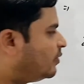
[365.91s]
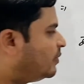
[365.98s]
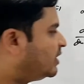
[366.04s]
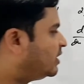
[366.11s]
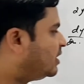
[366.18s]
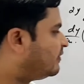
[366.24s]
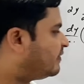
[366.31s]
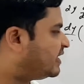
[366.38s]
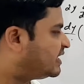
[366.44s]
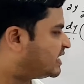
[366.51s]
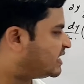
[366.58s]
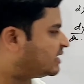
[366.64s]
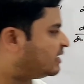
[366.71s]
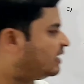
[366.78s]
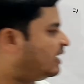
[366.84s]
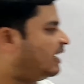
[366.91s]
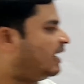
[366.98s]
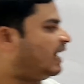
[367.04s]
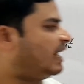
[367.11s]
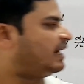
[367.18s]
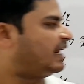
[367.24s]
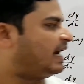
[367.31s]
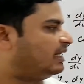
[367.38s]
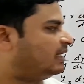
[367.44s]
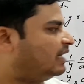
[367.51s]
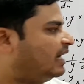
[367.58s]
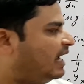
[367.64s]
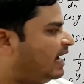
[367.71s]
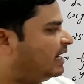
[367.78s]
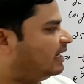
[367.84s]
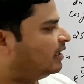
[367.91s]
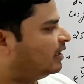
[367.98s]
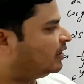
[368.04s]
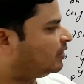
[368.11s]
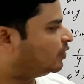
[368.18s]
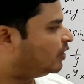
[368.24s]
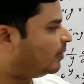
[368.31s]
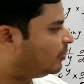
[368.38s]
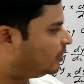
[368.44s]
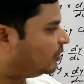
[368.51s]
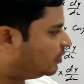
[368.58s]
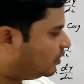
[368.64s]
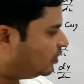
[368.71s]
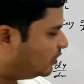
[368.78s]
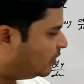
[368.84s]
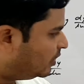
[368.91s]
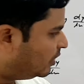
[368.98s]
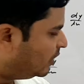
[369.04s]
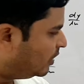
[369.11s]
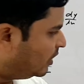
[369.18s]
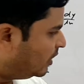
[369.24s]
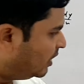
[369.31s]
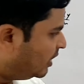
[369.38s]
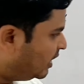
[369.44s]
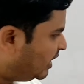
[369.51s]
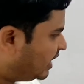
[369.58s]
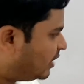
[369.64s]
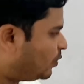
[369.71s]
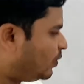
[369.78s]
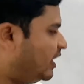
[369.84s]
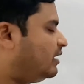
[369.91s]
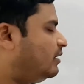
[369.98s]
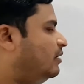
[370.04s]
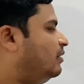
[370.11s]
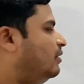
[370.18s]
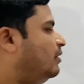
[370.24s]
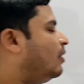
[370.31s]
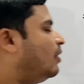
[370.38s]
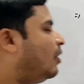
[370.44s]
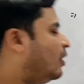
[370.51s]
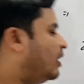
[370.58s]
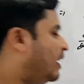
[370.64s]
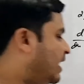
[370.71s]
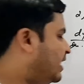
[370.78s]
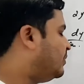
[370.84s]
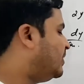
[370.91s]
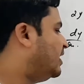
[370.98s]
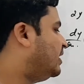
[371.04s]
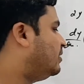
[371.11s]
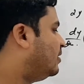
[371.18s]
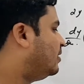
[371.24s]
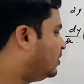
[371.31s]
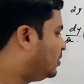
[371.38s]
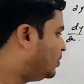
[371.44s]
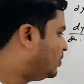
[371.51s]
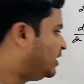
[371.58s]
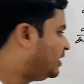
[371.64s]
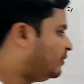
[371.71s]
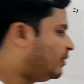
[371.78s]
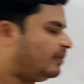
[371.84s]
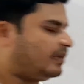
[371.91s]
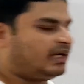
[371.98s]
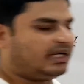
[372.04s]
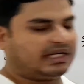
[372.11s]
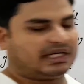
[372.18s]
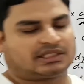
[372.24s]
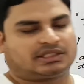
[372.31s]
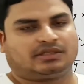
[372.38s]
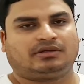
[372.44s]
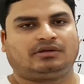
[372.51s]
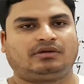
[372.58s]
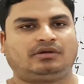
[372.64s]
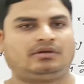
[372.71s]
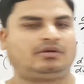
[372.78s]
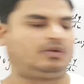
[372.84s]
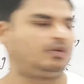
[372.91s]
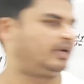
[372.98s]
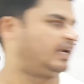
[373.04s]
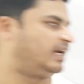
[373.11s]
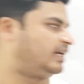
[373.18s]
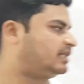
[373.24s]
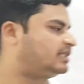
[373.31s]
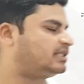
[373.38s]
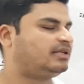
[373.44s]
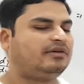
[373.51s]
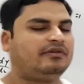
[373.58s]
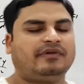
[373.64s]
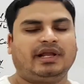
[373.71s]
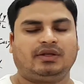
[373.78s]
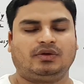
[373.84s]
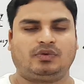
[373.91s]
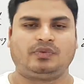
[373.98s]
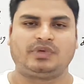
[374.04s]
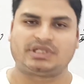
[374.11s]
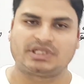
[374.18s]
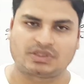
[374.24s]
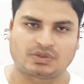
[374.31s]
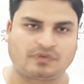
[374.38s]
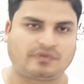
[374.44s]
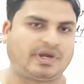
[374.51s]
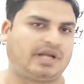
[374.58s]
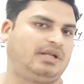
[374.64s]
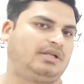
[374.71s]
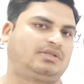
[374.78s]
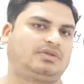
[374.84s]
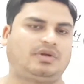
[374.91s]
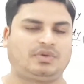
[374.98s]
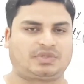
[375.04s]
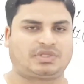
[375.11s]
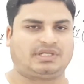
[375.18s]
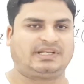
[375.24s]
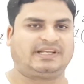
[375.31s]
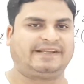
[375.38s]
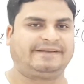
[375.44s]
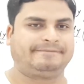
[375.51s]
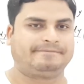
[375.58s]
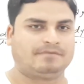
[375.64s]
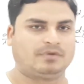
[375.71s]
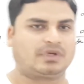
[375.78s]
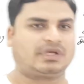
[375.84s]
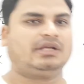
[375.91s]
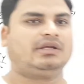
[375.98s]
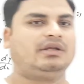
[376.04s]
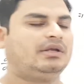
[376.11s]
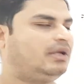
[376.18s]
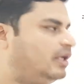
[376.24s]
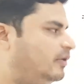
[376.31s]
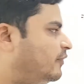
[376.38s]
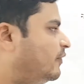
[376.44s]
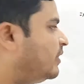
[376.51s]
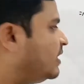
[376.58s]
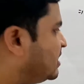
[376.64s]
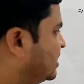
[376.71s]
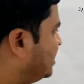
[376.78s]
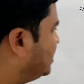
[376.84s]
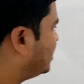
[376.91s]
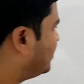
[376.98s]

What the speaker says: the differentiation, and at the end you have to equate or eliminate your dy by dx to get its value, which is your final solution. Okay, if you want to see some